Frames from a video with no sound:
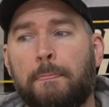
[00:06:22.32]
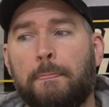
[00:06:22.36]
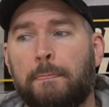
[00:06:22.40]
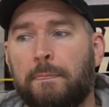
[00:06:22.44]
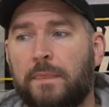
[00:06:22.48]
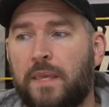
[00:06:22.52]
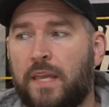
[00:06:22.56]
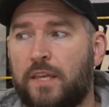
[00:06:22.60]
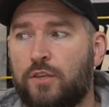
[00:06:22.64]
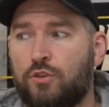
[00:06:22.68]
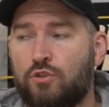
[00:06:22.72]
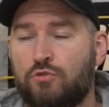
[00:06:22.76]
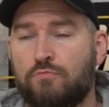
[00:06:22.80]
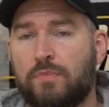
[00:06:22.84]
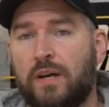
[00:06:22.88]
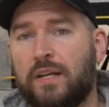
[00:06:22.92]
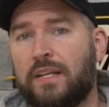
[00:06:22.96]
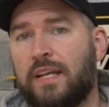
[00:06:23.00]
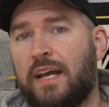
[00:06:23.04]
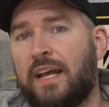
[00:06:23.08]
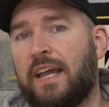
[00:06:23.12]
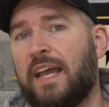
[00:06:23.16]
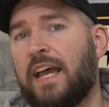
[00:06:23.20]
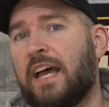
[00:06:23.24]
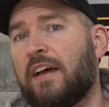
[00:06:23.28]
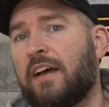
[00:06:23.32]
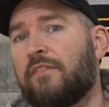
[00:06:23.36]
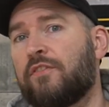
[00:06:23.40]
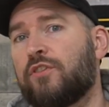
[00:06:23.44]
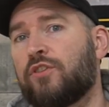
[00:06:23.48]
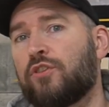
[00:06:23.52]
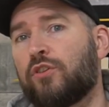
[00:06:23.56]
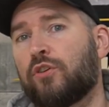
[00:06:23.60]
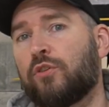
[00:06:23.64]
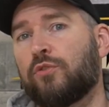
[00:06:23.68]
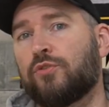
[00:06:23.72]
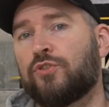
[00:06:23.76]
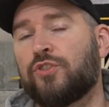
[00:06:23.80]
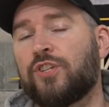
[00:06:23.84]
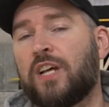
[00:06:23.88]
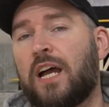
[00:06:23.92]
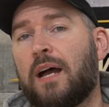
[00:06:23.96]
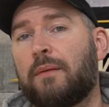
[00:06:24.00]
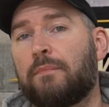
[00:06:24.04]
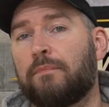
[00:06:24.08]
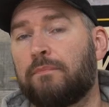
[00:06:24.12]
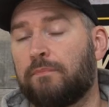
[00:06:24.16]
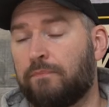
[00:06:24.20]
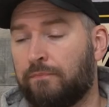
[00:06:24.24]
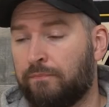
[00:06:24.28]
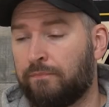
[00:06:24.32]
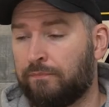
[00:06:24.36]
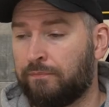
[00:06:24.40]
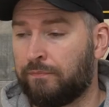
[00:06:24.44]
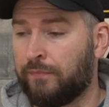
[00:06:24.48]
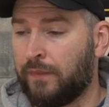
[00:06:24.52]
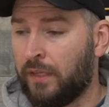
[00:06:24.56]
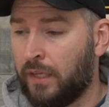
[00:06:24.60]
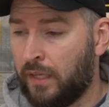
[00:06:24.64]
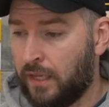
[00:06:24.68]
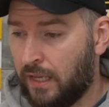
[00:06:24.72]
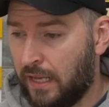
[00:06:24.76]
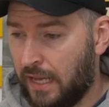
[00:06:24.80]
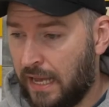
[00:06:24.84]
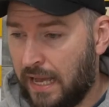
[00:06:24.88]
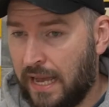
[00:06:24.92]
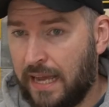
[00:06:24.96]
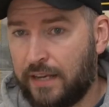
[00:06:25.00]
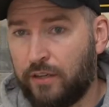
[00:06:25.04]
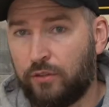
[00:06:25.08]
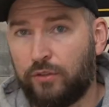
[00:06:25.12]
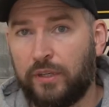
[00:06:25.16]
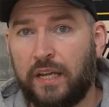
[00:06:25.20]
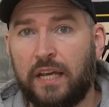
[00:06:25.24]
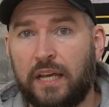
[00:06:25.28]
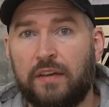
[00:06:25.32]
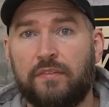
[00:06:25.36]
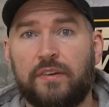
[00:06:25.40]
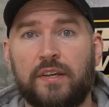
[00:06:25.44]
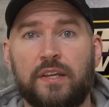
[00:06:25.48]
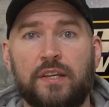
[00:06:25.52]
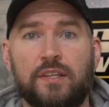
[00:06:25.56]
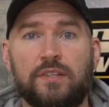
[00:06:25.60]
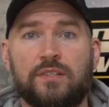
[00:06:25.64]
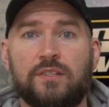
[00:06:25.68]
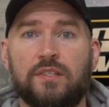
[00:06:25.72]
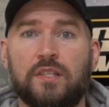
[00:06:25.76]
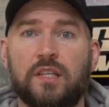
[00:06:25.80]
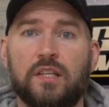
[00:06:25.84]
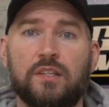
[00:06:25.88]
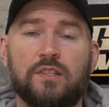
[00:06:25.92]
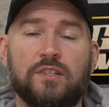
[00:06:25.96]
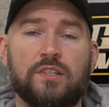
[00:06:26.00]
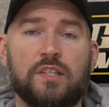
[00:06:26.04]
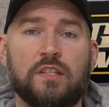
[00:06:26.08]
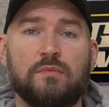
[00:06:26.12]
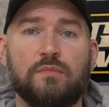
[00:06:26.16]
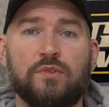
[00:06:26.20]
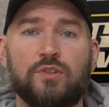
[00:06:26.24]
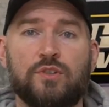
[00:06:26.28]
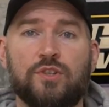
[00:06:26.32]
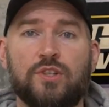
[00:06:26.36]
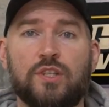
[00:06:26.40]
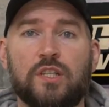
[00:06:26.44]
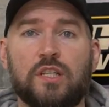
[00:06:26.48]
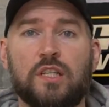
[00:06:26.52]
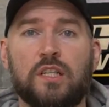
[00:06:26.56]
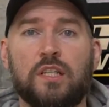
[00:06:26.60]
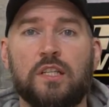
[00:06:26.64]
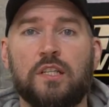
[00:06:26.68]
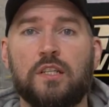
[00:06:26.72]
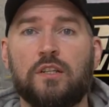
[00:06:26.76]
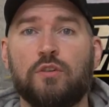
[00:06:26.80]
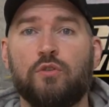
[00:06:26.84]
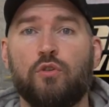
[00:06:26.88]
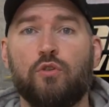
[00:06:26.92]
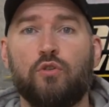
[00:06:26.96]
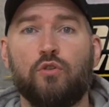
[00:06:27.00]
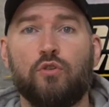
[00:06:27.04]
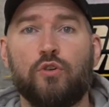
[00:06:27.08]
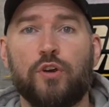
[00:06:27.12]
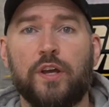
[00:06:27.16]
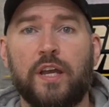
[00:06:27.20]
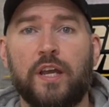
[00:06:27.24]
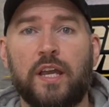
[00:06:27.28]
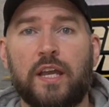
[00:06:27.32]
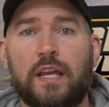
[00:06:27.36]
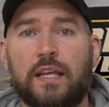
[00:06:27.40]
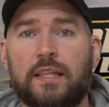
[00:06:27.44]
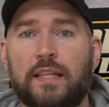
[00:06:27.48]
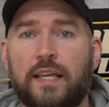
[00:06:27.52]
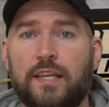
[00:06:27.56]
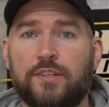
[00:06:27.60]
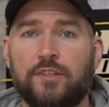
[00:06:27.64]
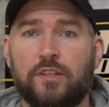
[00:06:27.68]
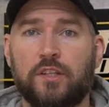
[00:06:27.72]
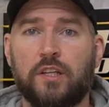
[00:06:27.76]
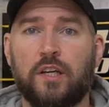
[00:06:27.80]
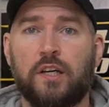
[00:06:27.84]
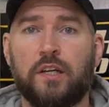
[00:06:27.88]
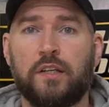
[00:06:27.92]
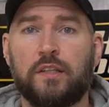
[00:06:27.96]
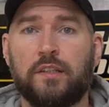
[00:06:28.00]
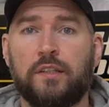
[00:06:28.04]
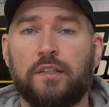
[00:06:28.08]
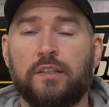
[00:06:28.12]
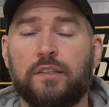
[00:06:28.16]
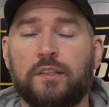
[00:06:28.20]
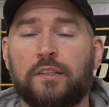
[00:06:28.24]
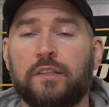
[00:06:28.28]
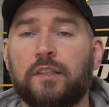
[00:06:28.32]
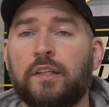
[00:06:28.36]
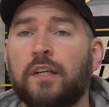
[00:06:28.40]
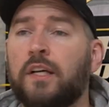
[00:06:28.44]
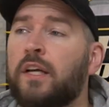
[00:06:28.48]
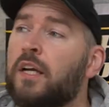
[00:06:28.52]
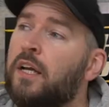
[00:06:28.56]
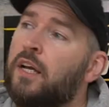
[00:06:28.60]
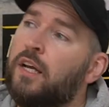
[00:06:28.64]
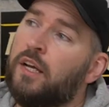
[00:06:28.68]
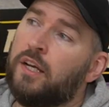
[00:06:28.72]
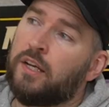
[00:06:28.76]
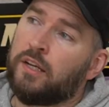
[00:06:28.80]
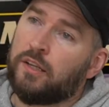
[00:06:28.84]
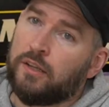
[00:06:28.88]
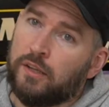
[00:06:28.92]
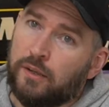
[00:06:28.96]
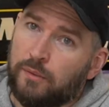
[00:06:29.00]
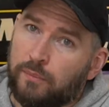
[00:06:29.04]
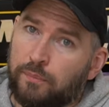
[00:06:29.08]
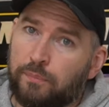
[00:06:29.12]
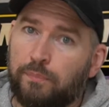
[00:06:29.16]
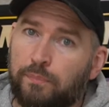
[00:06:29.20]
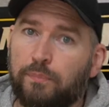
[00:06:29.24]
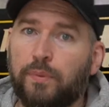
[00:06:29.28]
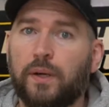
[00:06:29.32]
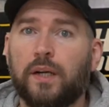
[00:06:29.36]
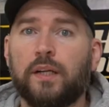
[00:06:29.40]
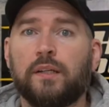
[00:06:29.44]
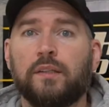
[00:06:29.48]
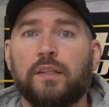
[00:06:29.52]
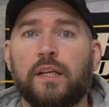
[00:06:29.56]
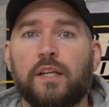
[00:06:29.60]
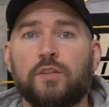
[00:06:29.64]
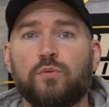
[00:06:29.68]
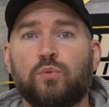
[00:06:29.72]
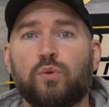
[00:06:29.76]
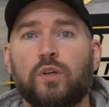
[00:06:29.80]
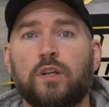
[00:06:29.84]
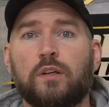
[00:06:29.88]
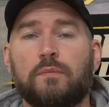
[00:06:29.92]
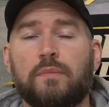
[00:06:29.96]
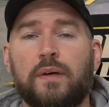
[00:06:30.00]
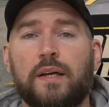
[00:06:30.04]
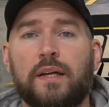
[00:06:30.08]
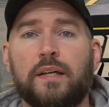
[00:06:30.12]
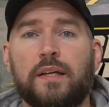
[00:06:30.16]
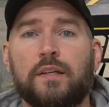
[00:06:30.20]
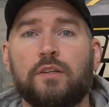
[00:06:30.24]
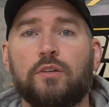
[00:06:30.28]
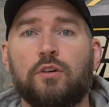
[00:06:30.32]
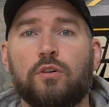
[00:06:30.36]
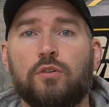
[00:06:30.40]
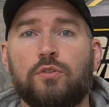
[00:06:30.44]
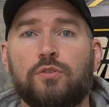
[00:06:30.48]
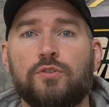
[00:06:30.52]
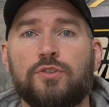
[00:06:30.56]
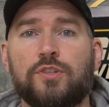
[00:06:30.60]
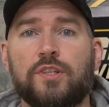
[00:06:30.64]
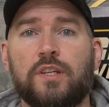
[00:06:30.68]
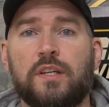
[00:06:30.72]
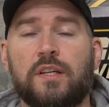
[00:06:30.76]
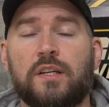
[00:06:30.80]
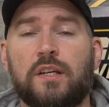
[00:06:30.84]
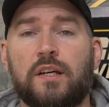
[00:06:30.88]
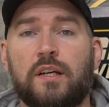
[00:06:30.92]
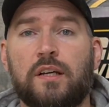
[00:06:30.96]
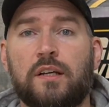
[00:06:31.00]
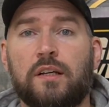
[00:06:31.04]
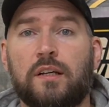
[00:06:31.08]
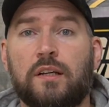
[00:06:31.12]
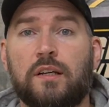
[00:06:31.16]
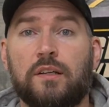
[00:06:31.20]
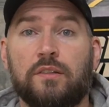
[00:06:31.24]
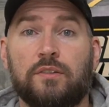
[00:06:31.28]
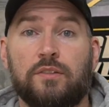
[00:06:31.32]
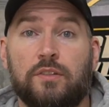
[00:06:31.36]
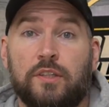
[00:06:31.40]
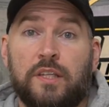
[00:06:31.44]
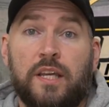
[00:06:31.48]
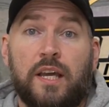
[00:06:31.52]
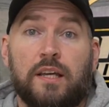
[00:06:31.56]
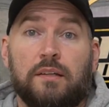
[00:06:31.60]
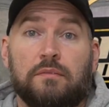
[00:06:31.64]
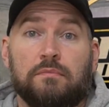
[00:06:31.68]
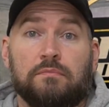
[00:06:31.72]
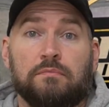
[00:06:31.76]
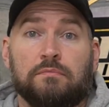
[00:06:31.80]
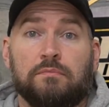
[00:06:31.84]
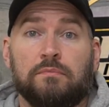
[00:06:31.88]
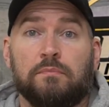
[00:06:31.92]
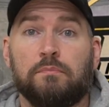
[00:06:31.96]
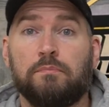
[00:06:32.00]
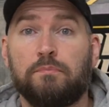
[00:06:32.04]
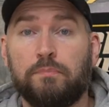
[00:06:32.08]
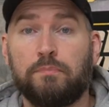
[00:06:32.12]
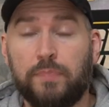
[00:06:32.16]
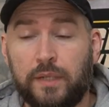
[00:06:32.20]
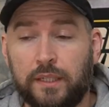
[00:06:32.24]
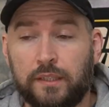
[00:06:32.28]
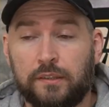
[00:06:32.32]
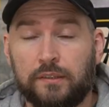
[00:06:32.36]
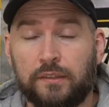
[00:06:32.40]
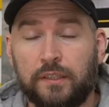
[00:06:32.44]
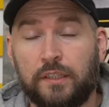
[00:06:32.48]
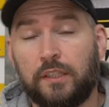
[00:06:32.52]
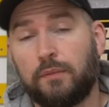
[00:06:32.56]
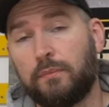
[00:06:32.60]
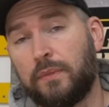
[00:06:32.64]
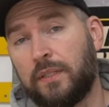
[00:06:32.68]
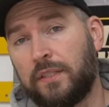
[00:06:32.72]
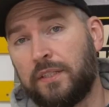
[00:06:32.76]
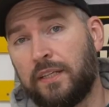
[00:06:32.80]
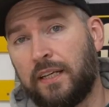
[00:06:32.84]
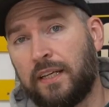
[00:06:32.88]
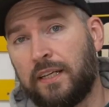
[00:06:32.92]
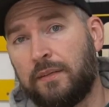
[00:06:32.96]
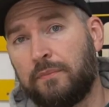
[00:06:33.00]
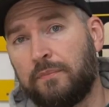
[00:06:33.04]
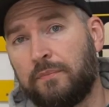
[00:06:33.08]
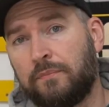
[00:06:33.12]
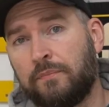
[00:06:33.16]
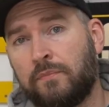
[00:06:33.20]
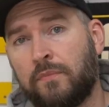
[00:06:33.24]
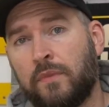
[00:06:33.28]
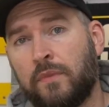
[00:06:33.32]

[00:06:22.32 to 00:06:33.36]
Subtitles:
that you might not have in your own shop. I don't have a CNC machine or a laser cutter, but that's one of my goals to get. But in the meantime,